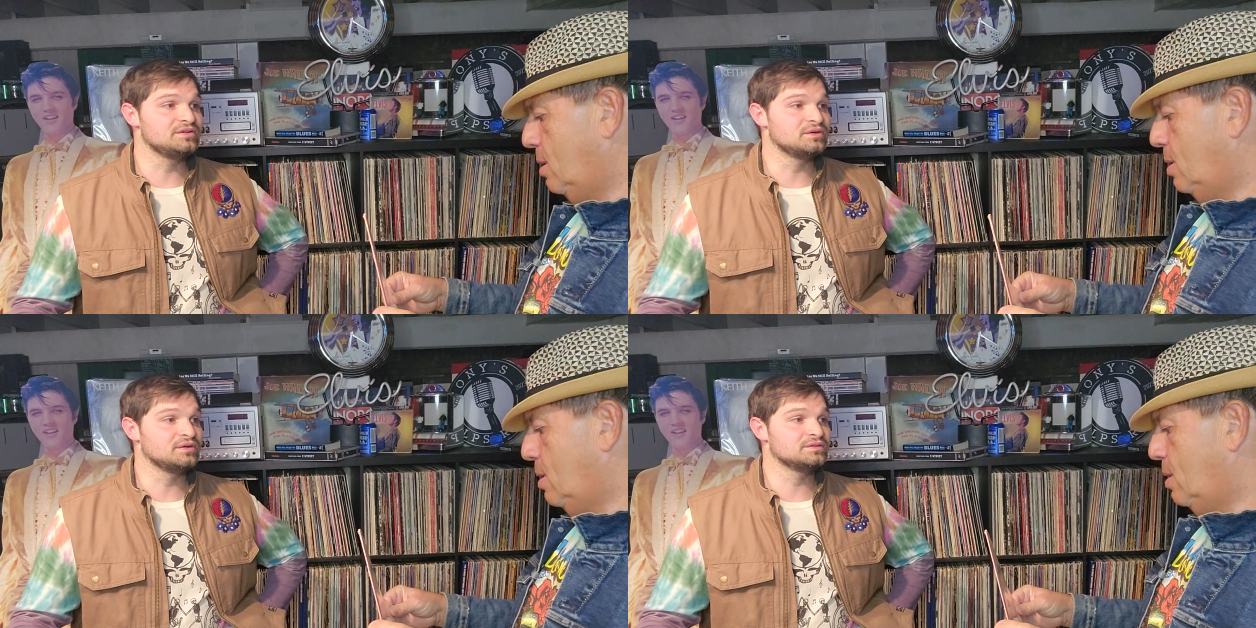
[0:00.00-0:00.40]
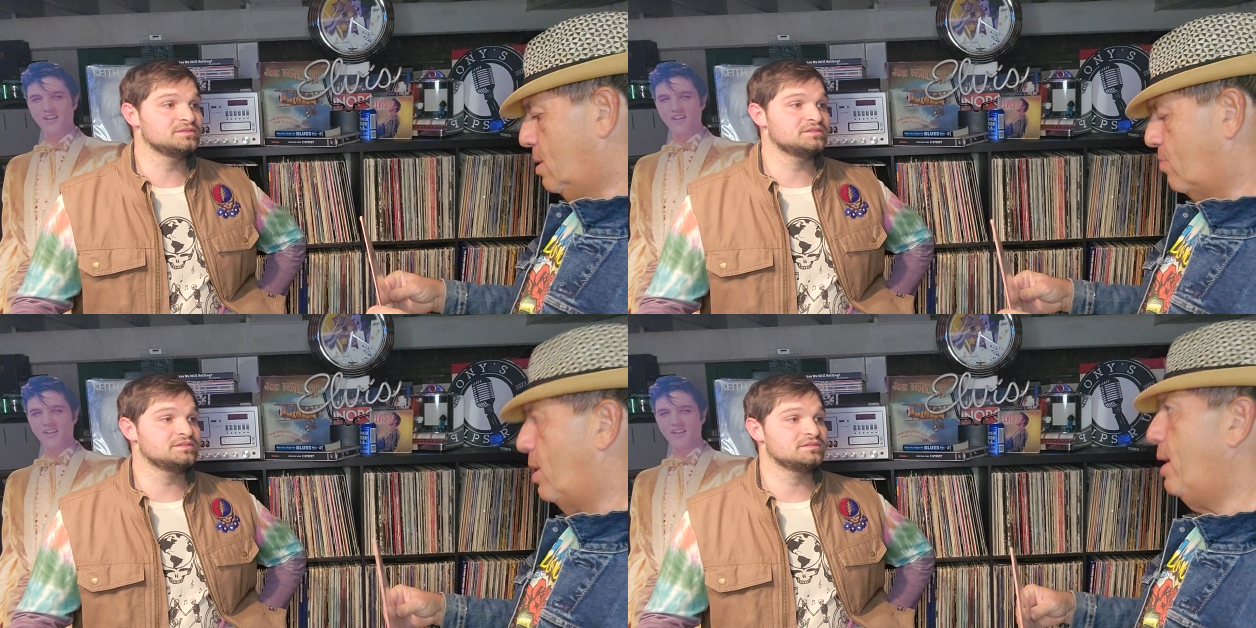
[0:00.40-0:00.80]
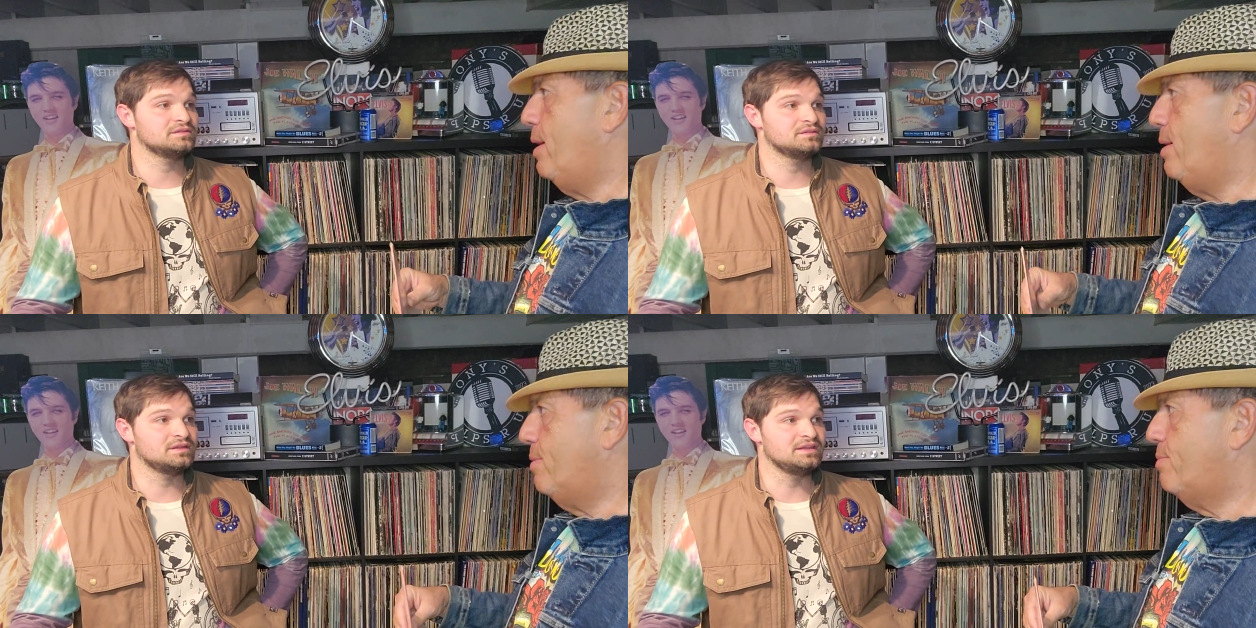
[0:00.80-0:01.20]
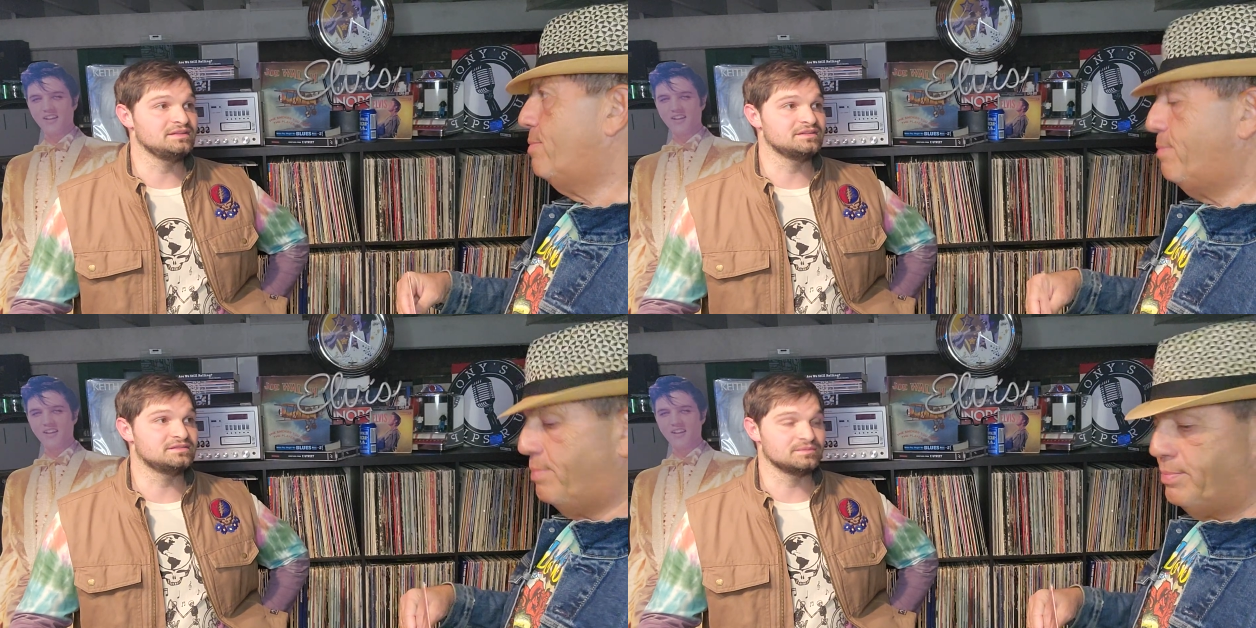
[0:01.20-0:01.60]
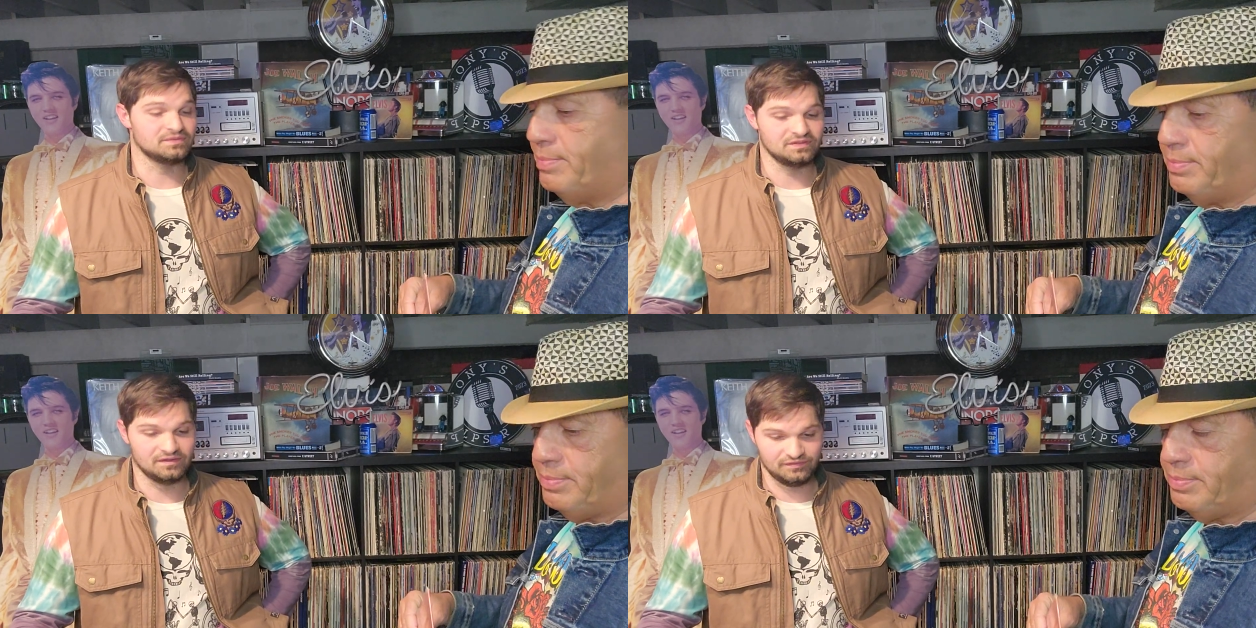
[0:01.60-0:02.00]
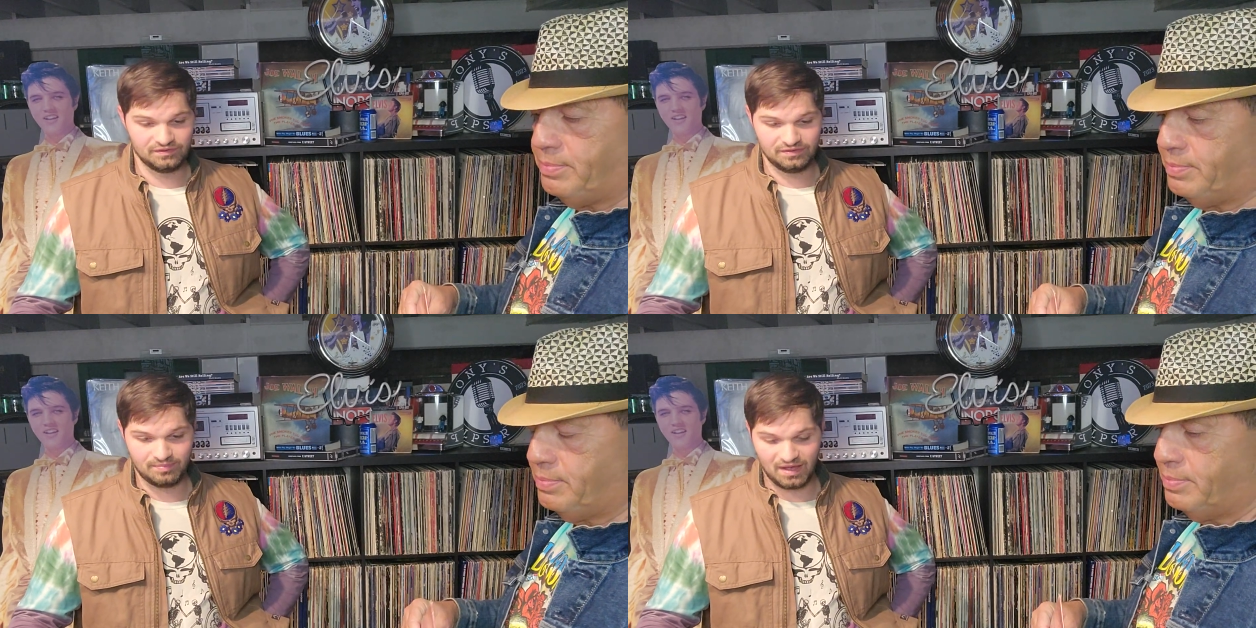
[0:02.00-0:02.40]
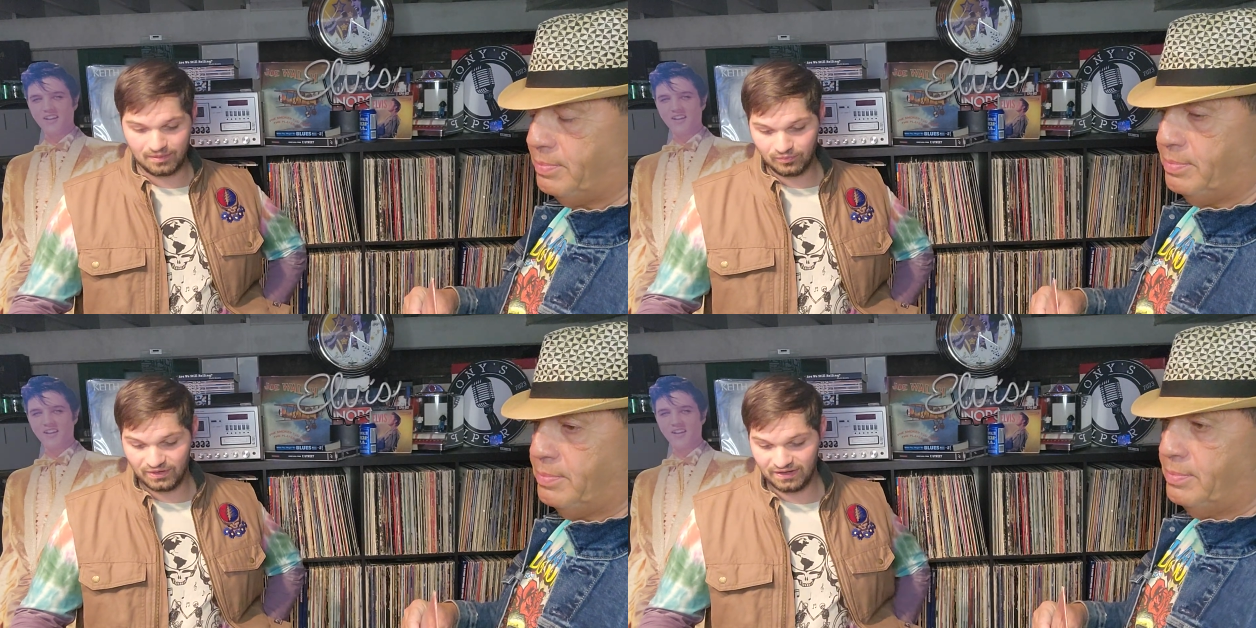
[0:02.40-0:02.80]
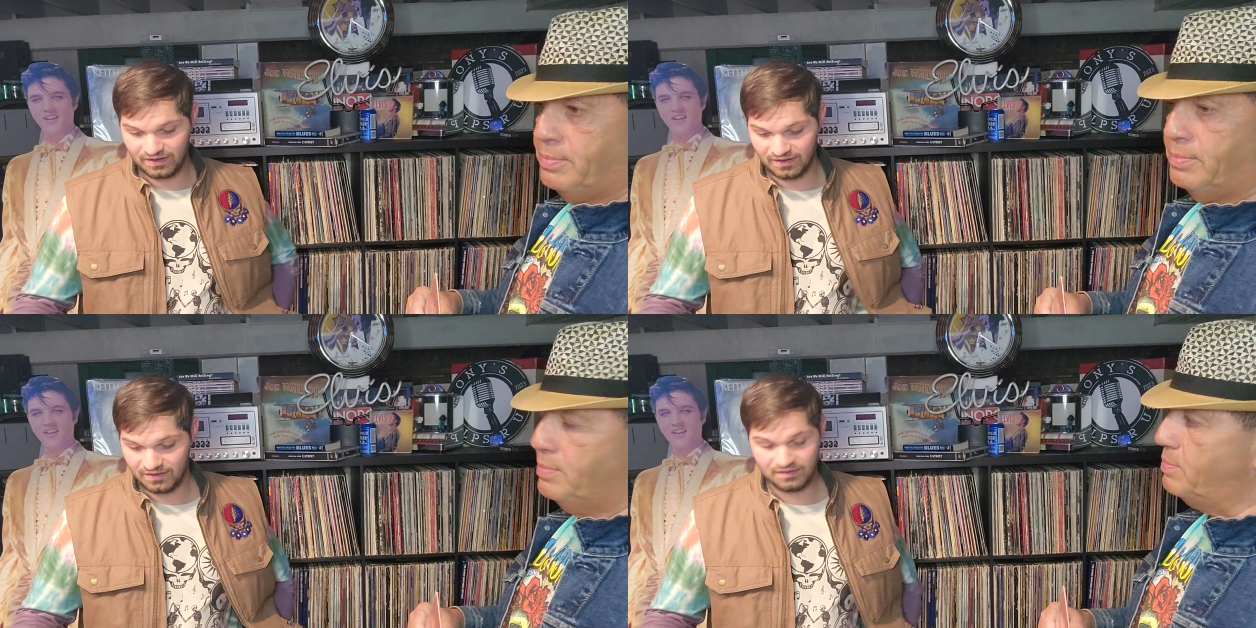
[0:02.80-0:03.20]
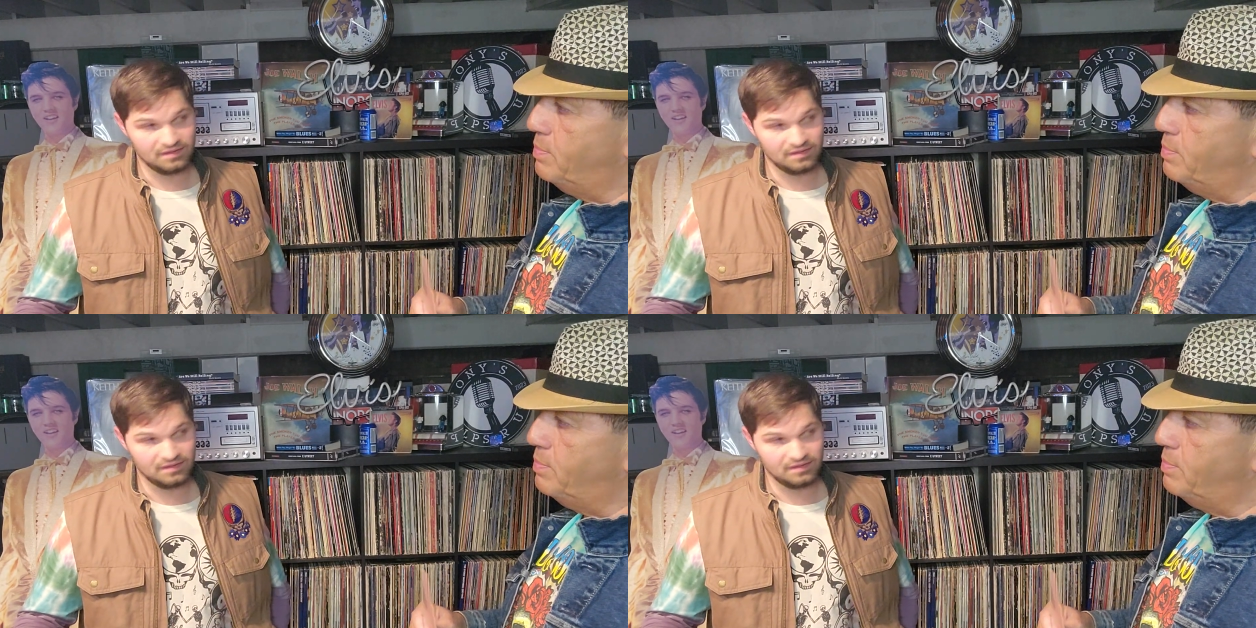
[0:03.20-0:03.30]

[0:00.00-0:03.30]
Speaker 1: Eagles. Right. And he did some stuff with Bob Weir.